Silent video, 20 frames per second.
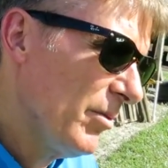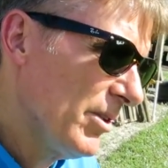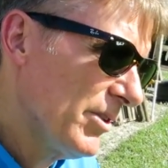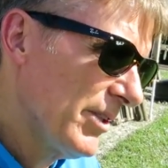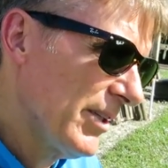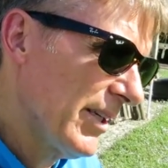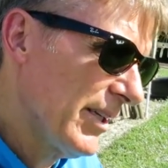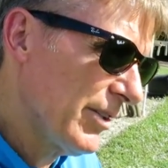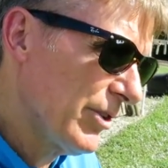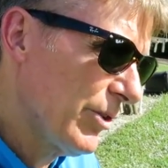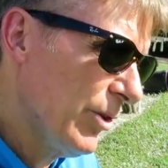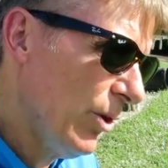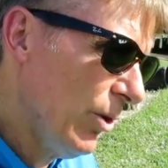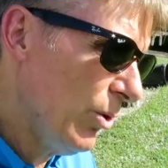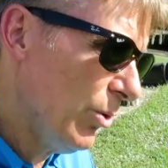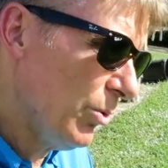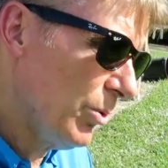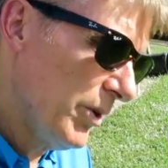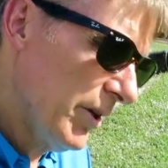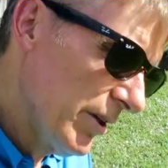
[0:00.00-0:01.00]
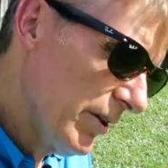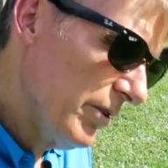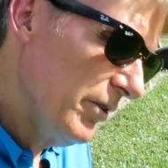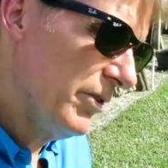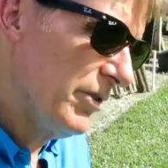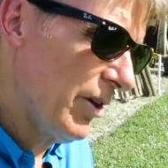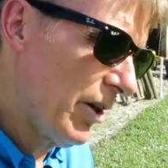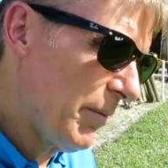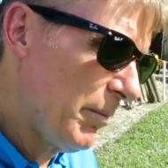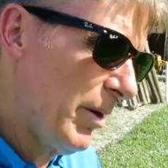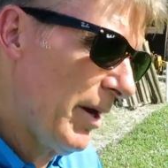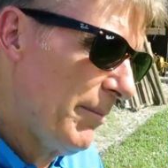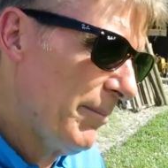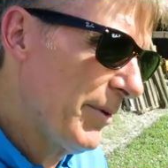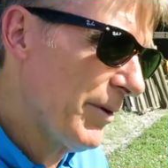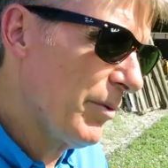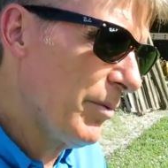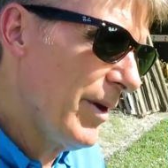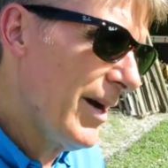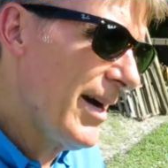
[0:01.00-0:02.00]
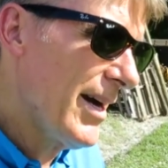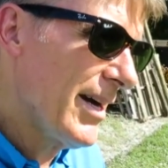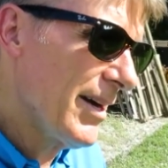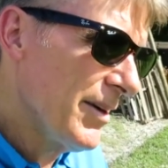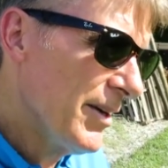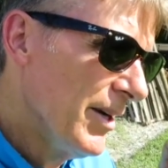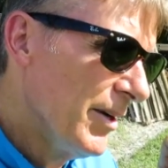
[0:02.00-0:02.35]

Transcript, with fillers: once it gets cold. You start pumping away,